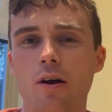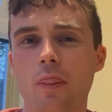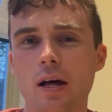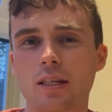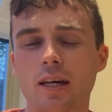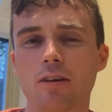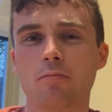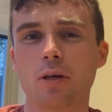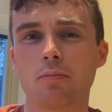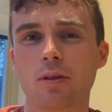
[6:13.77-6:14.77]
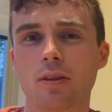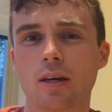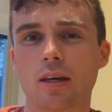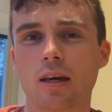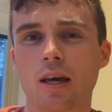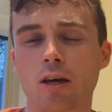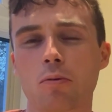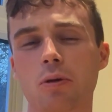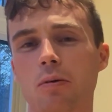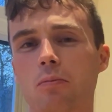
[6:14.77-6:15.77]
that's kind of made me think it
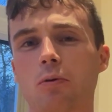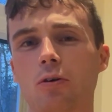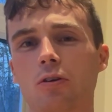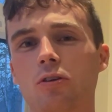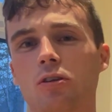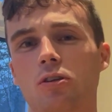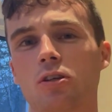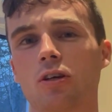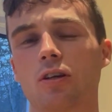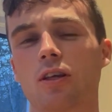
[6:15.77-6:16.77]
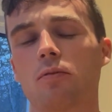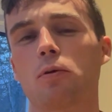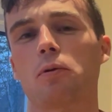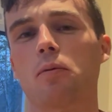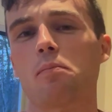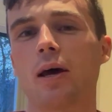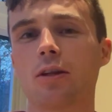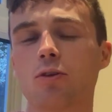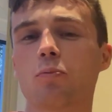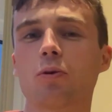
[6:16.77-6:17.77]
could be good to give me a bit of
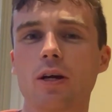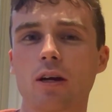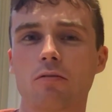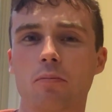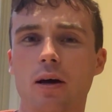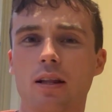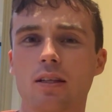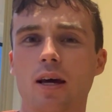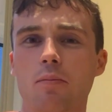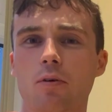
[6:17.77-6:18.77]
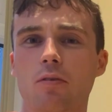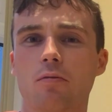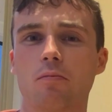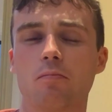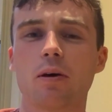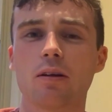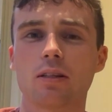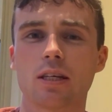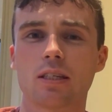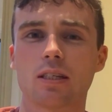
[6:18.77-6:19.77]
mental break from that type of middle
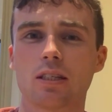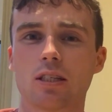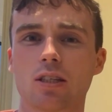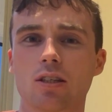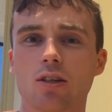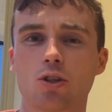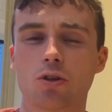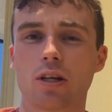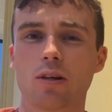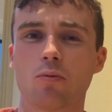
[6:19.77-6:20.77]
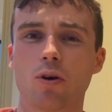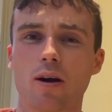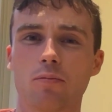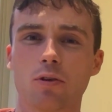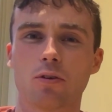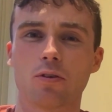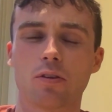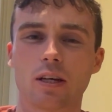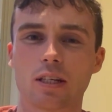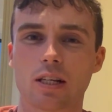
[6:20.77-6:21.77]
distance training where I'm doing
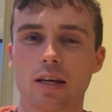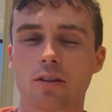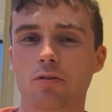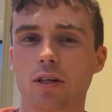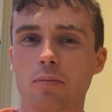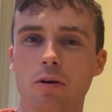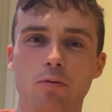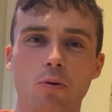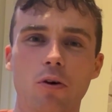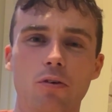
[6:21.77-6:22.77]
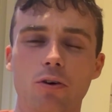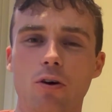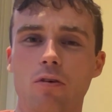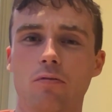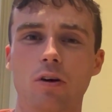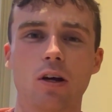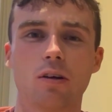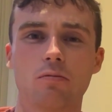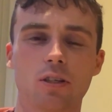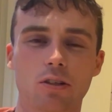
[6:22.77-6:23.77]
things like 3x400 off
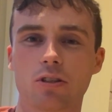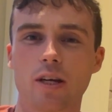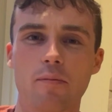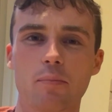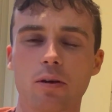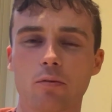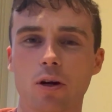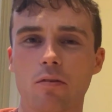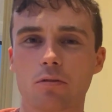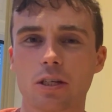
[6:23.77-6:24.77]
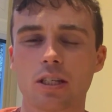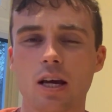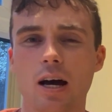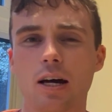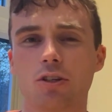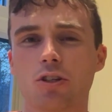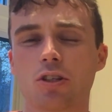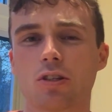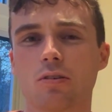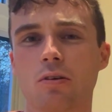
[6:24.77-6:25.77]
6 or 7 minute recoveries, and just